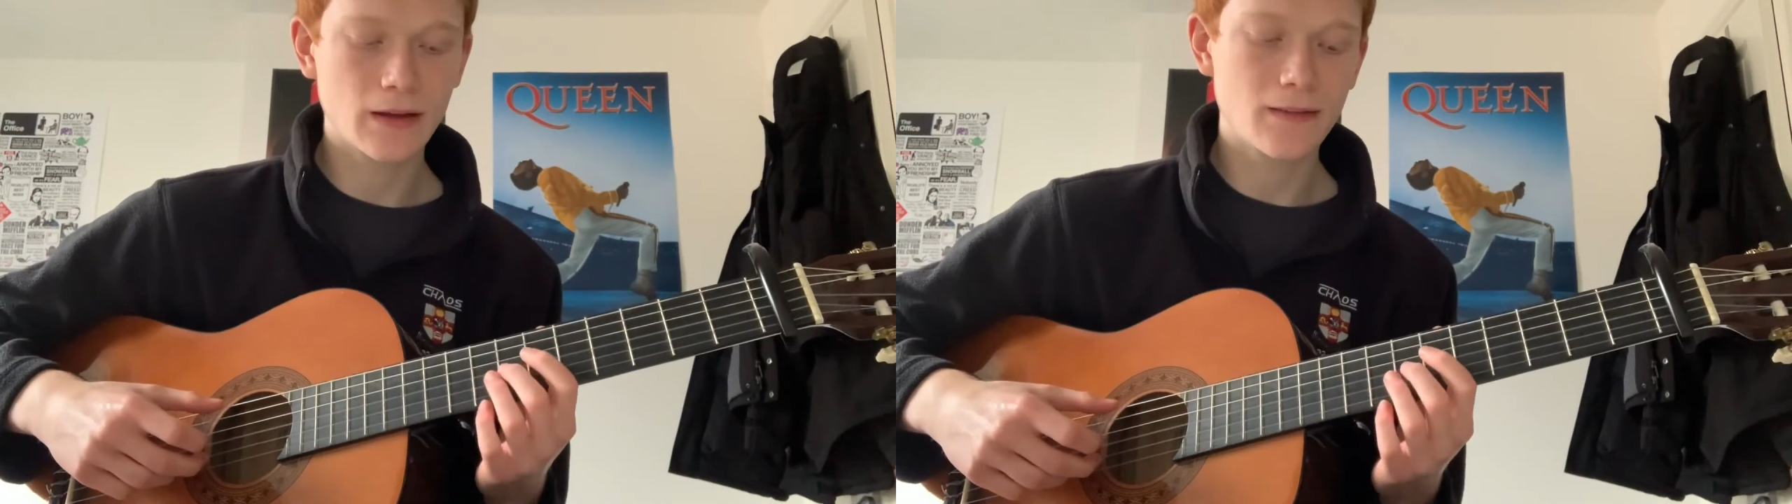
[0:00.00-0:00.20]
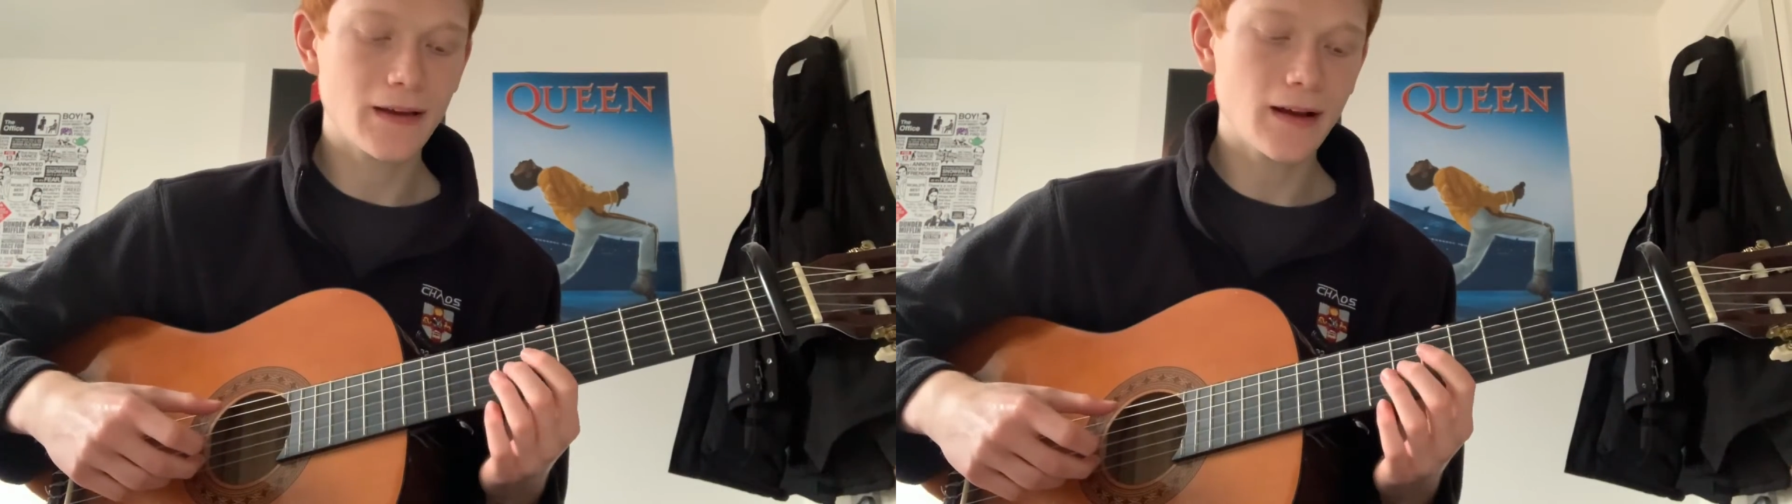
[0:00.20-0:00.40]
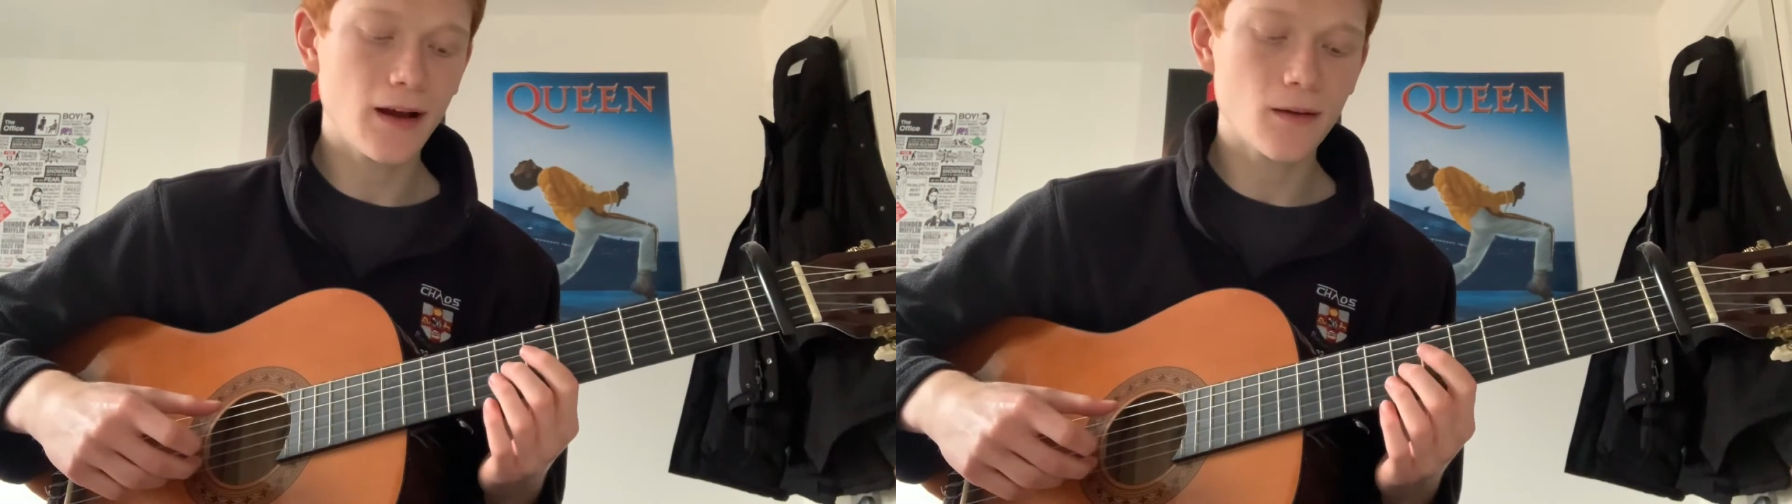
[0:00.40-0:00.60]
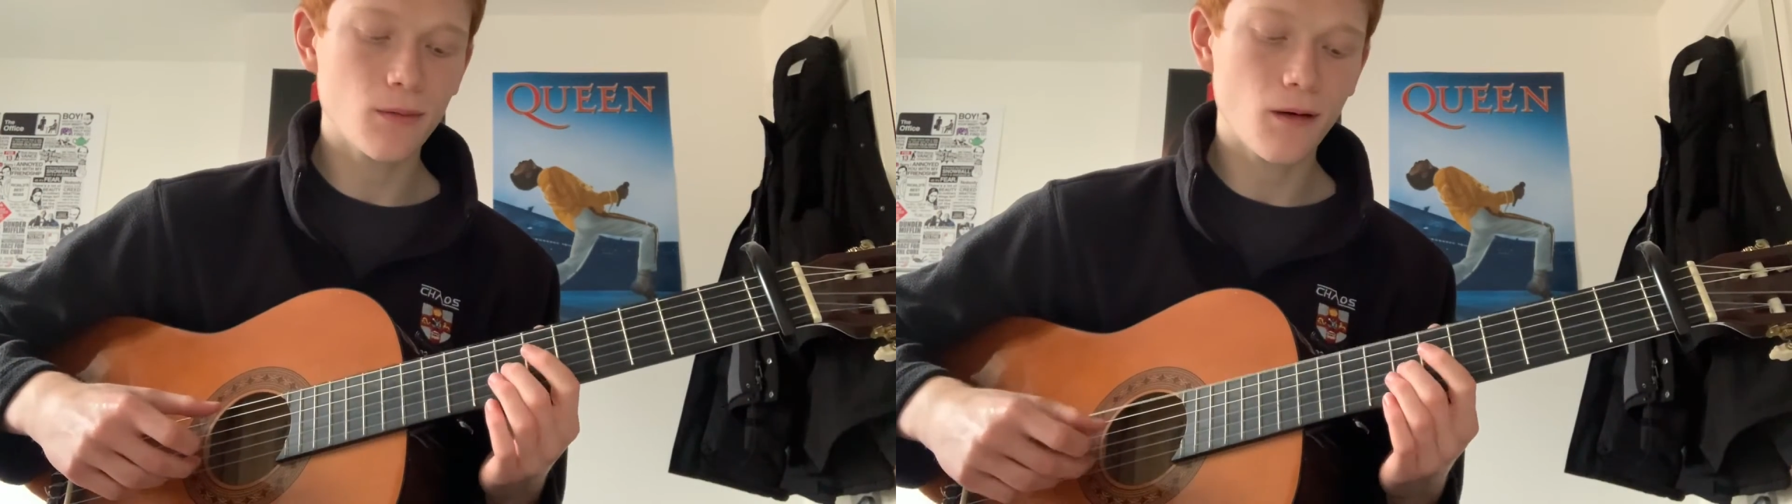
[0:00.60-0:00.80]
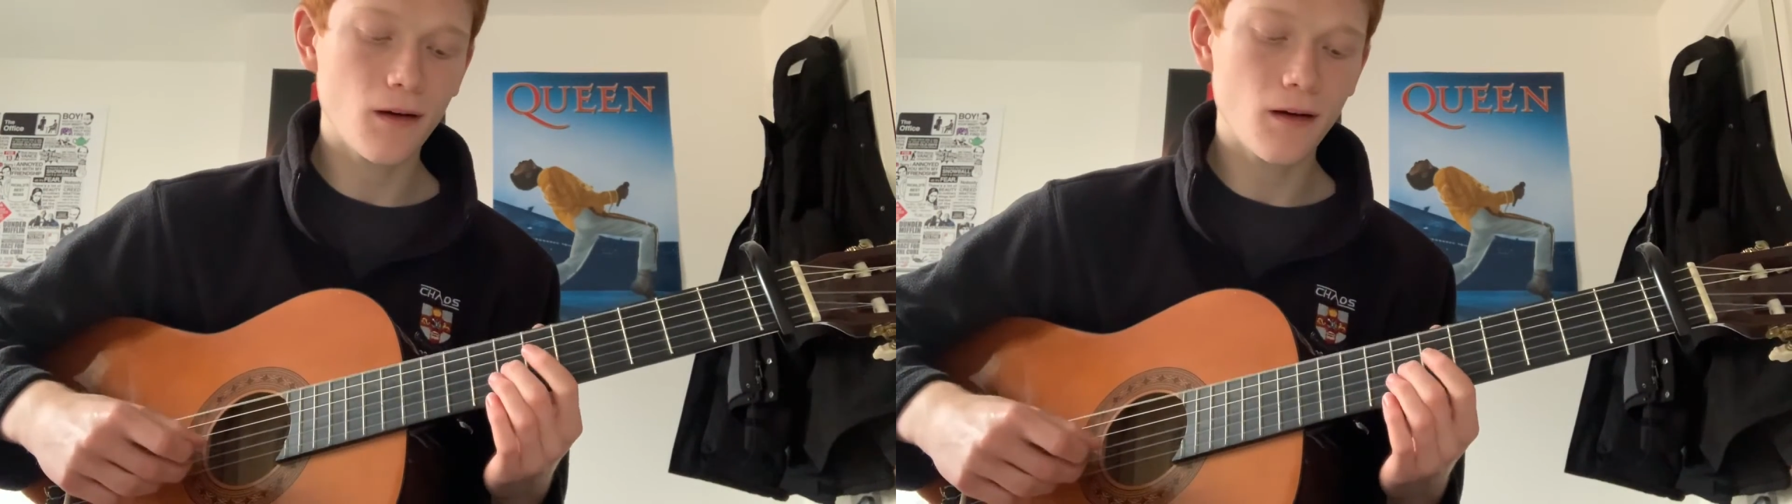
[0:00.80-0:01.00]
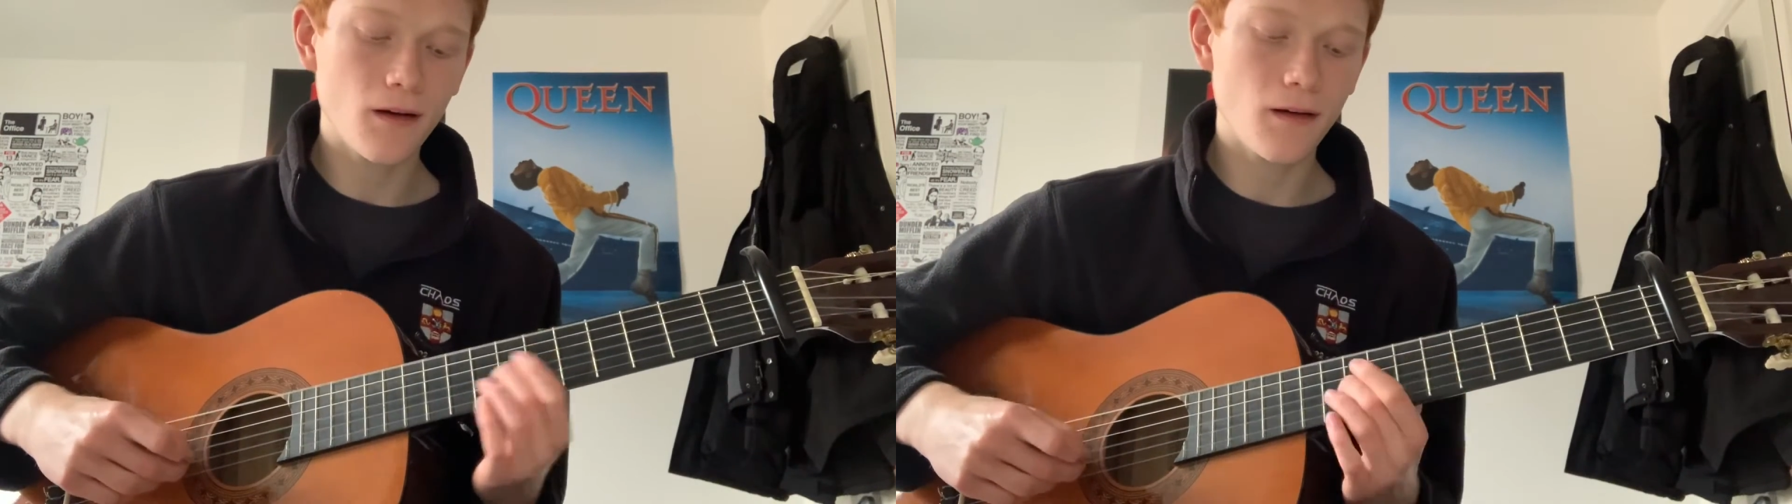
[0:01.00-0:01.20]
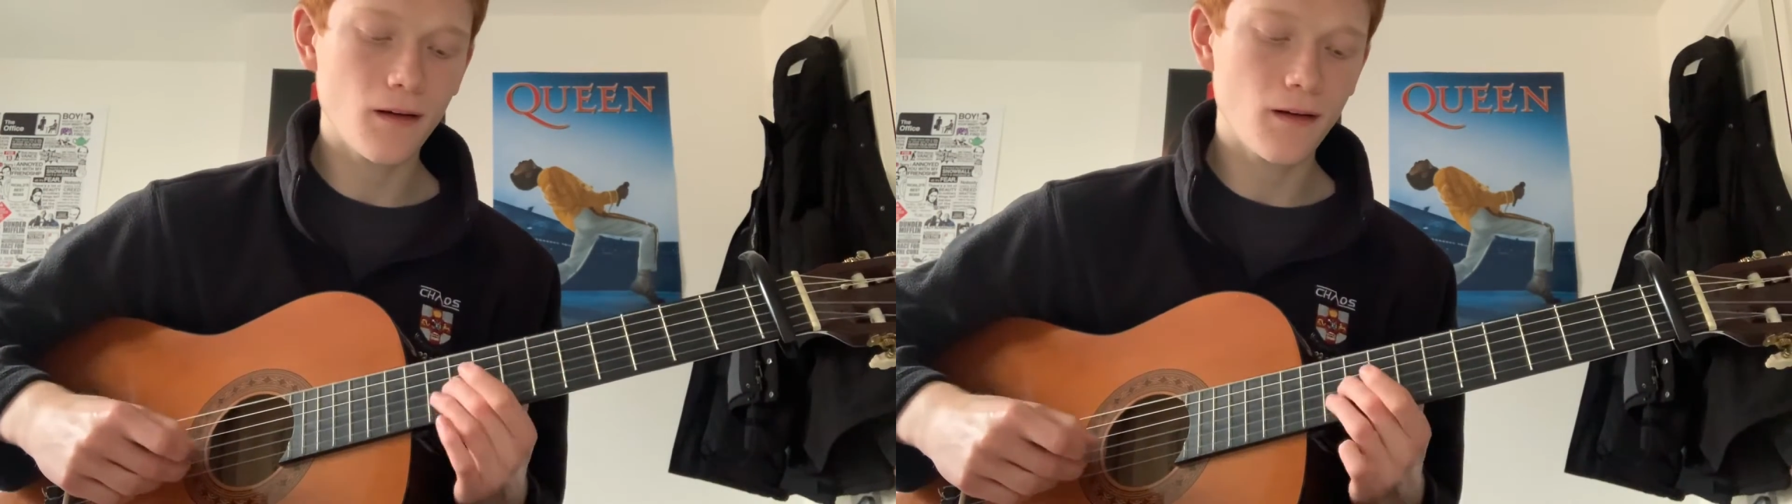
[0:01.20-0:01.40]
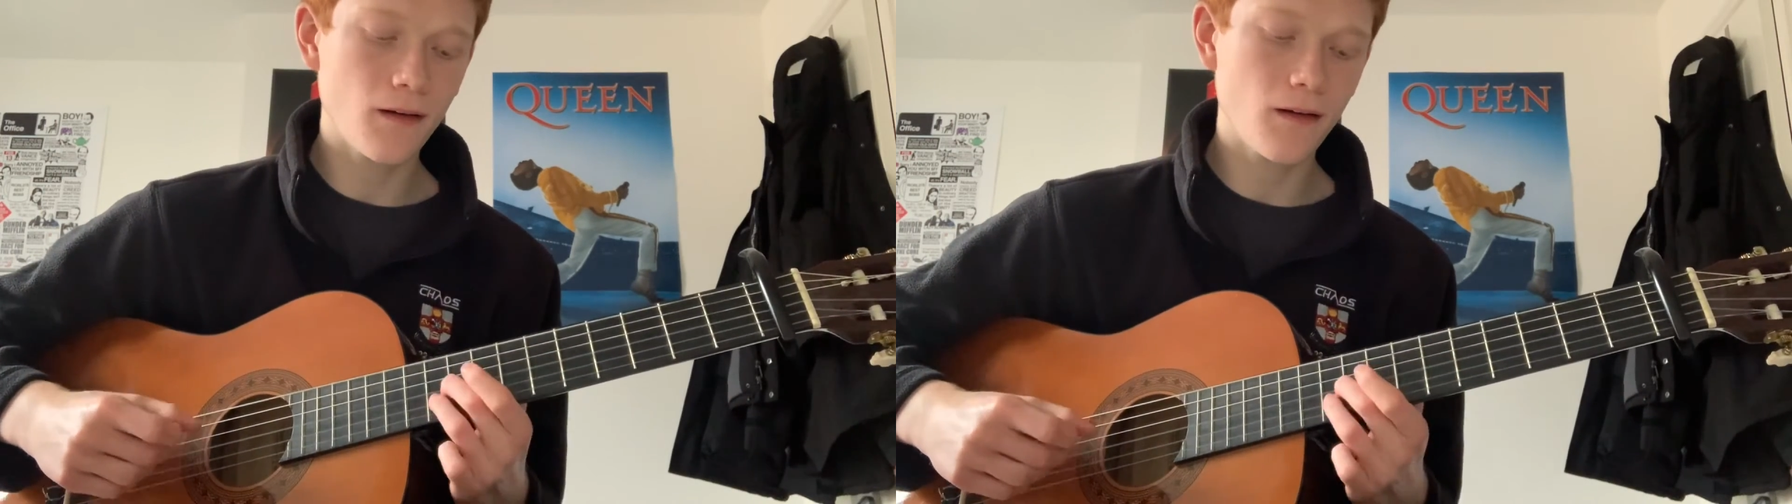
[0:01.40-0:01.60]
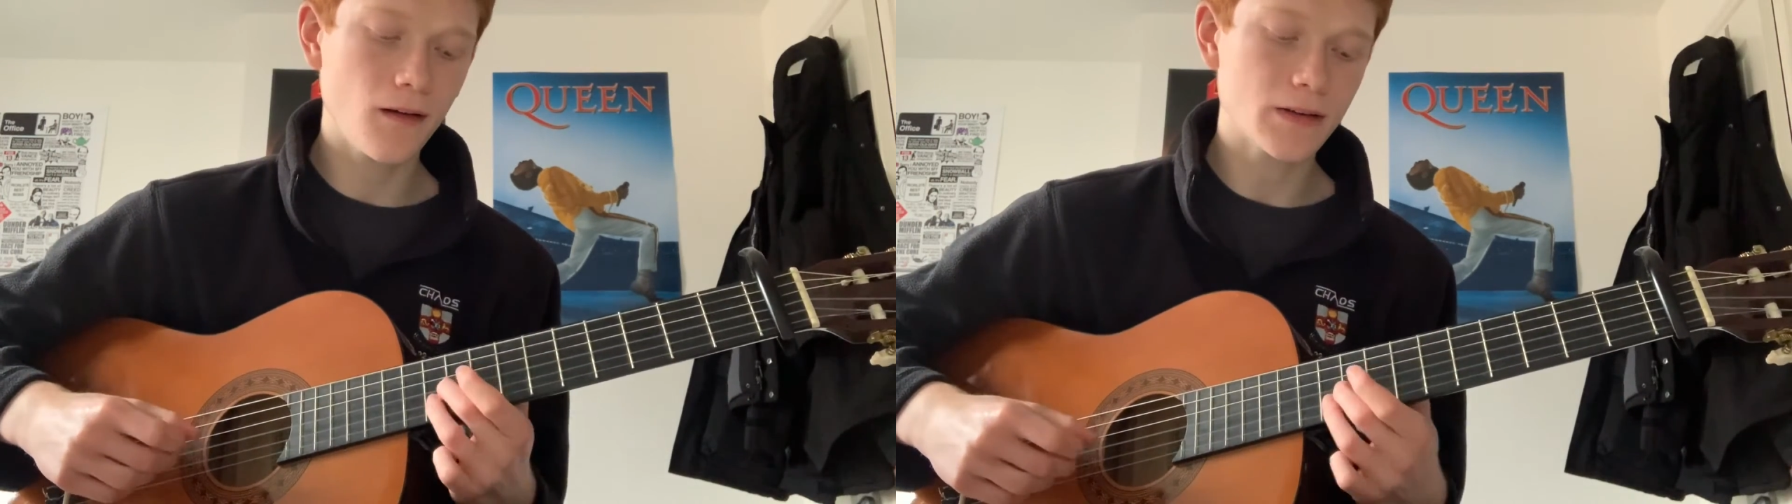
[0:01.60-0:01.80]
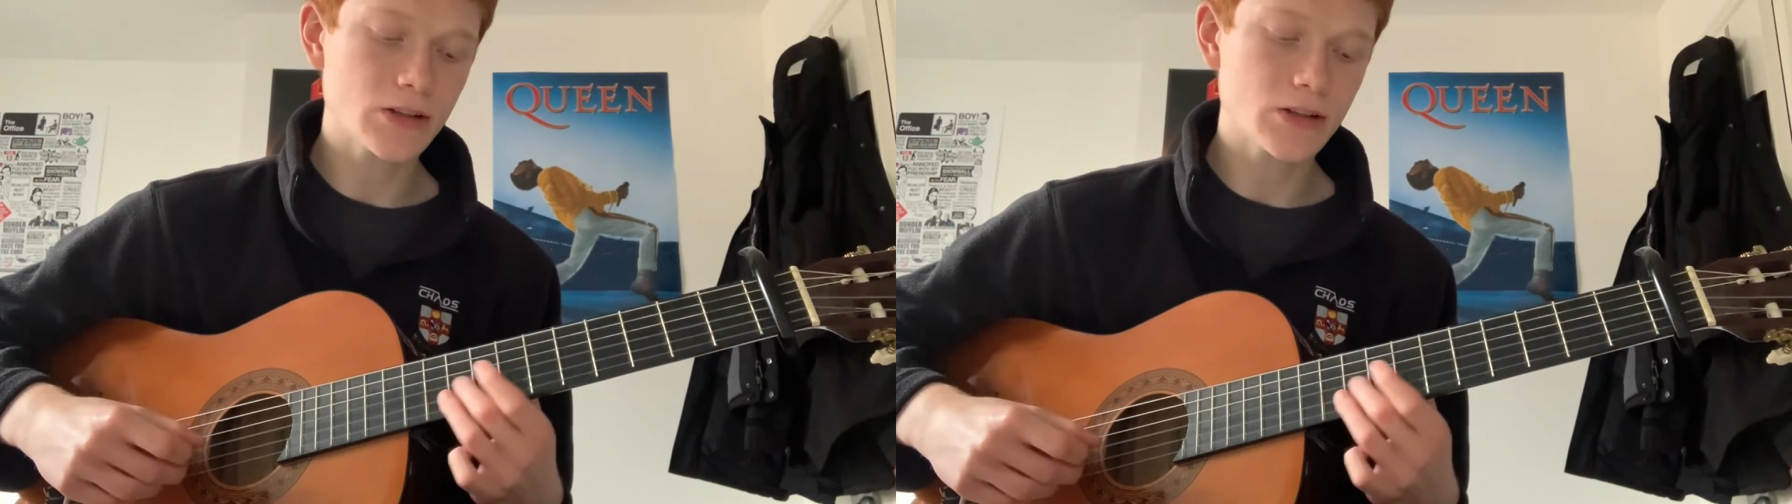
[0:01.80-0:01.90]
They got a wall